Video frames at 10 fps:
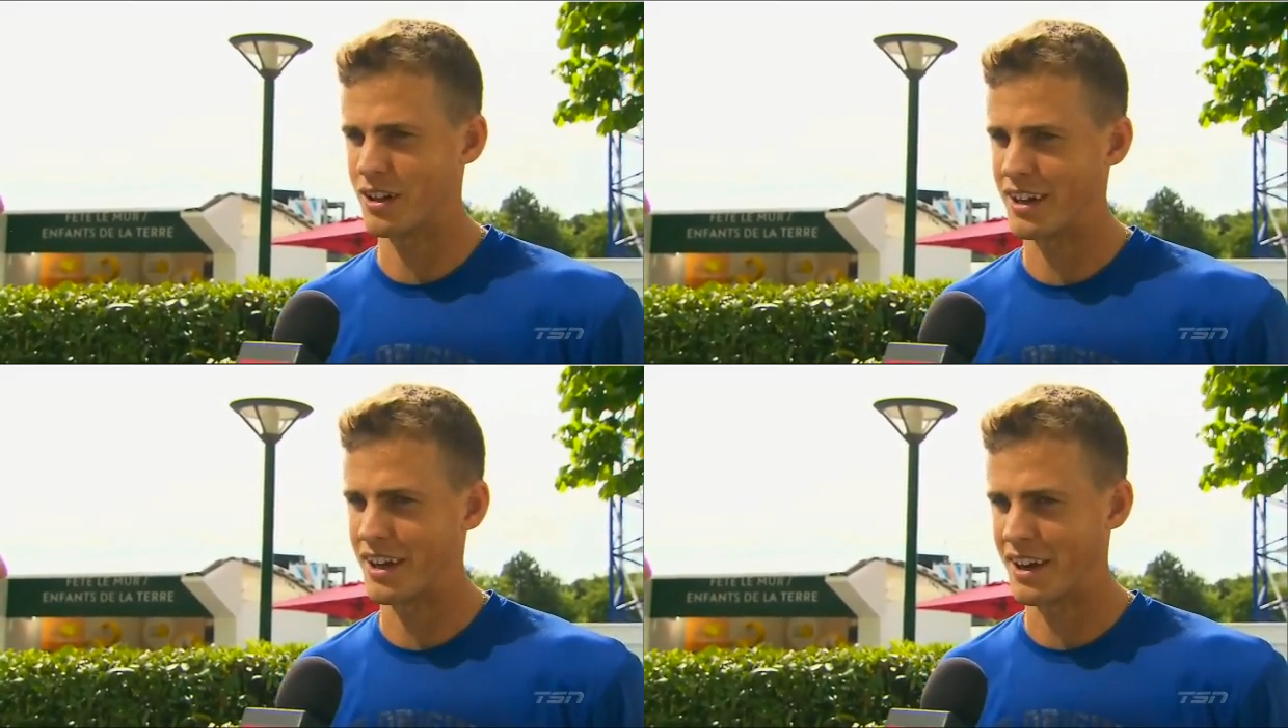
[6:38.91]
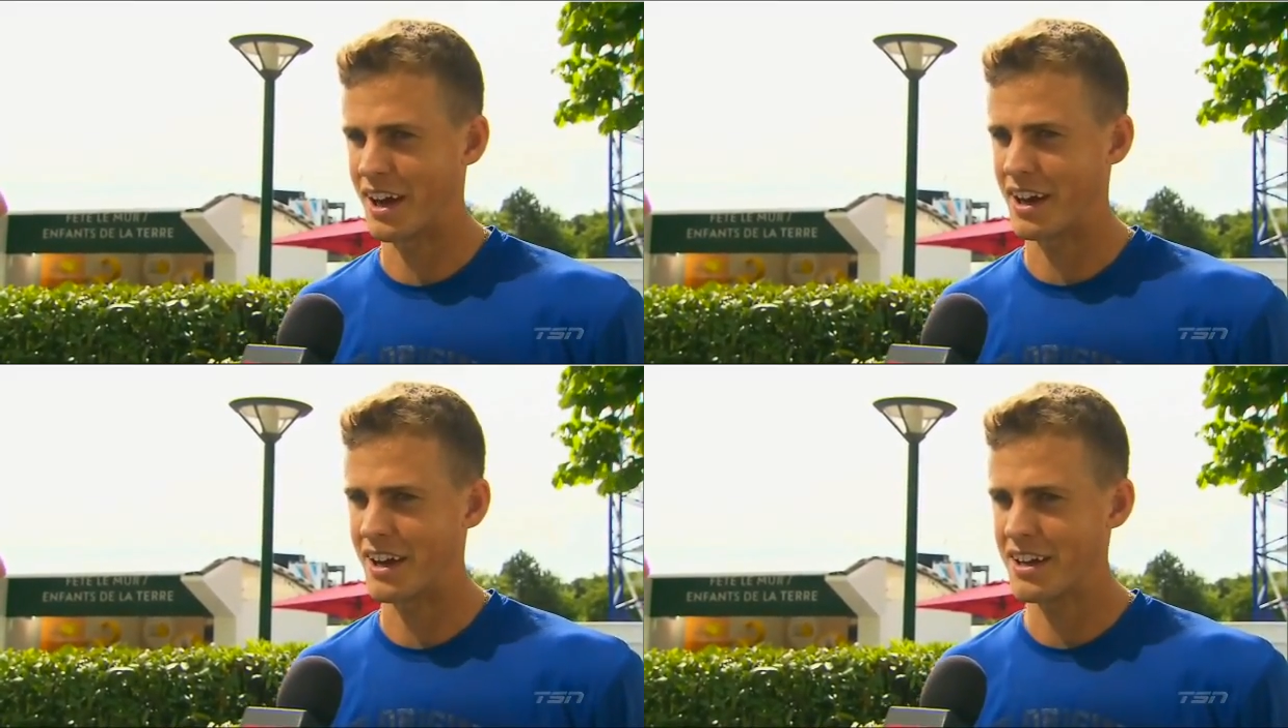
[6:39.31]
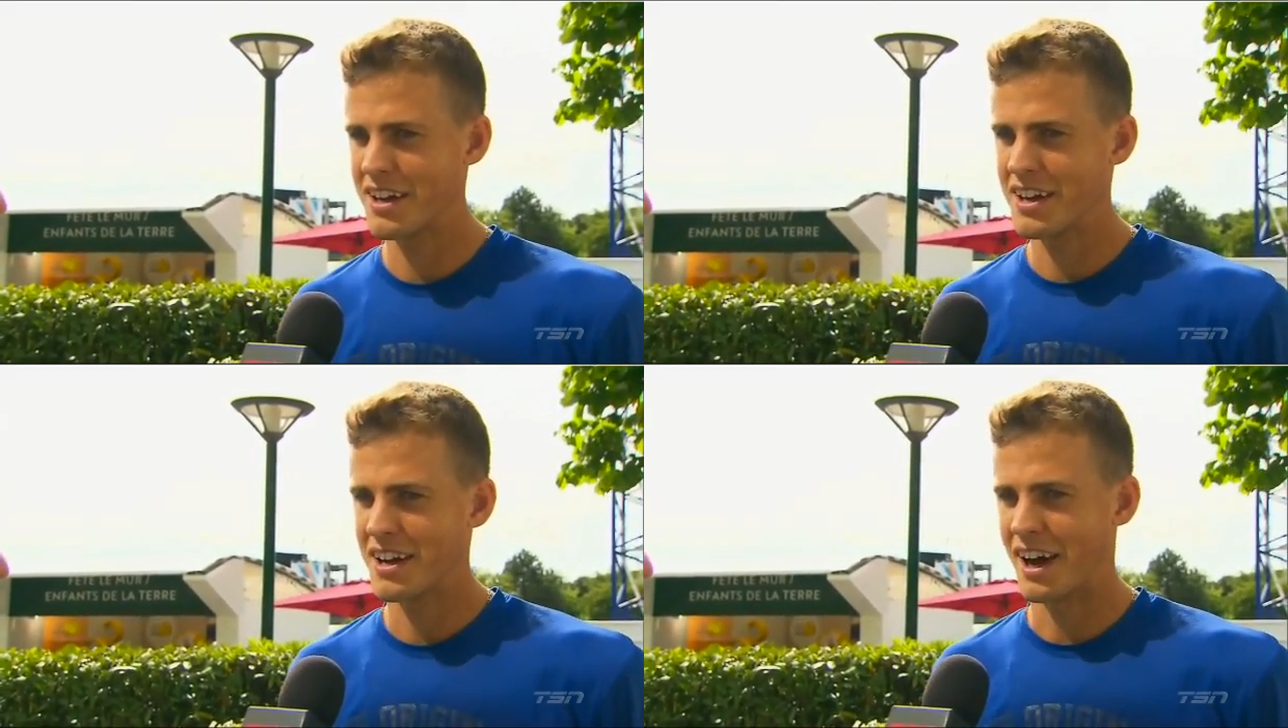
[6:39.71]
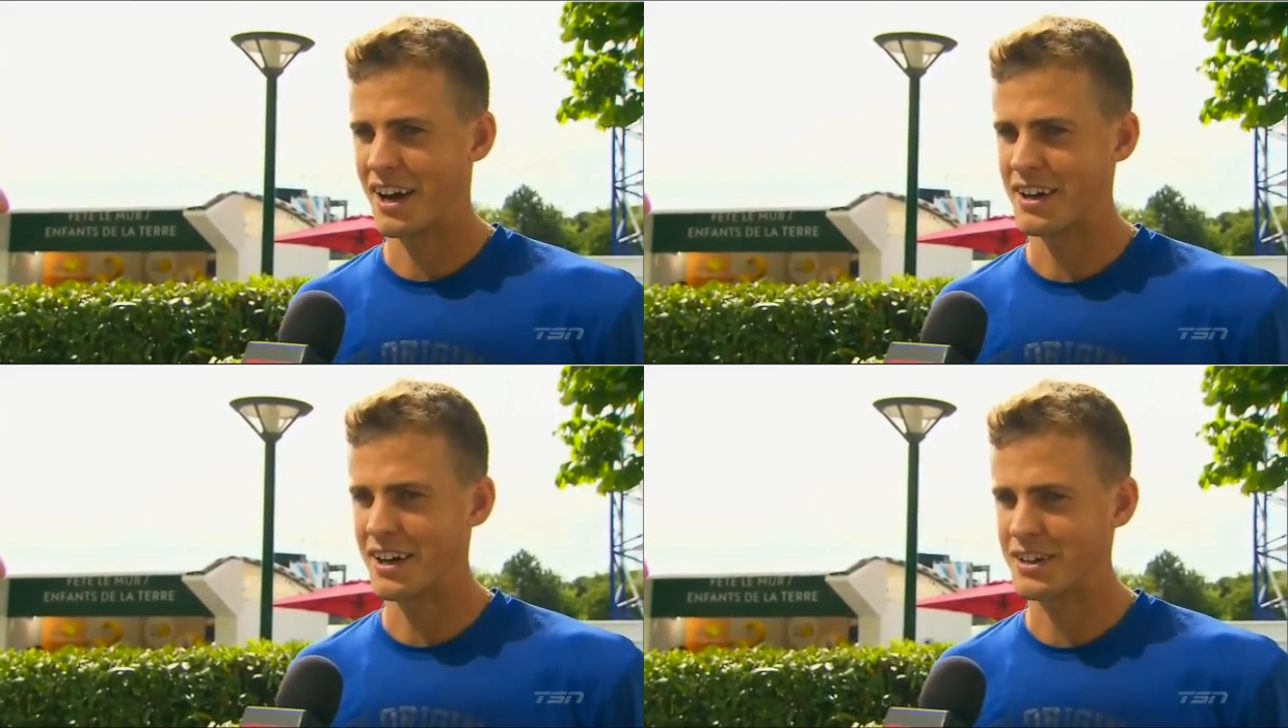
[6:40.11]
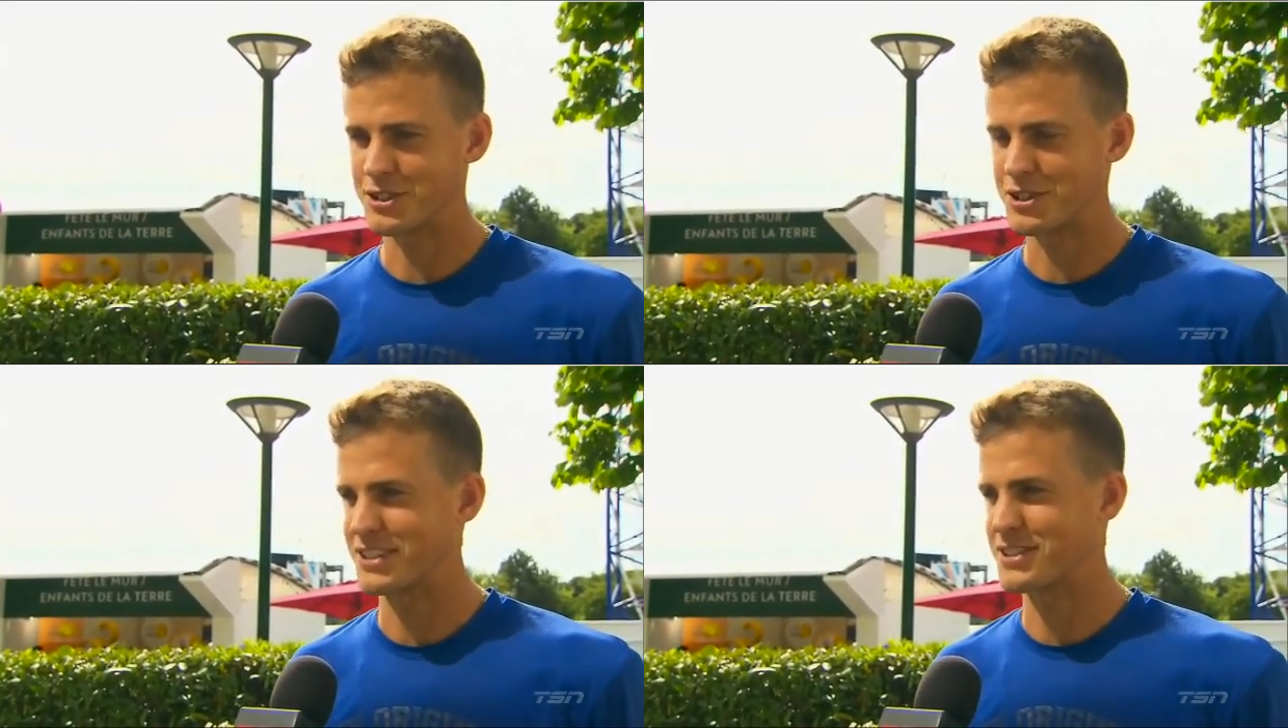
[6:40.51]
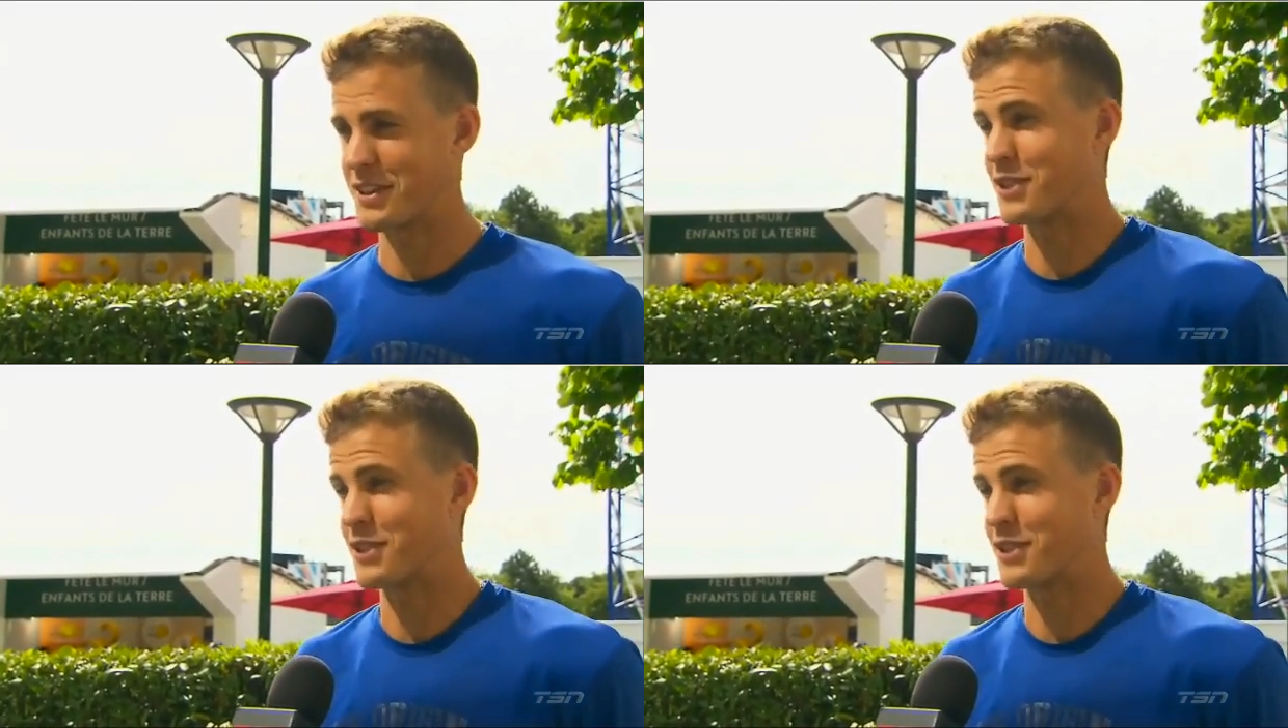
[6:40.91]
and I suggested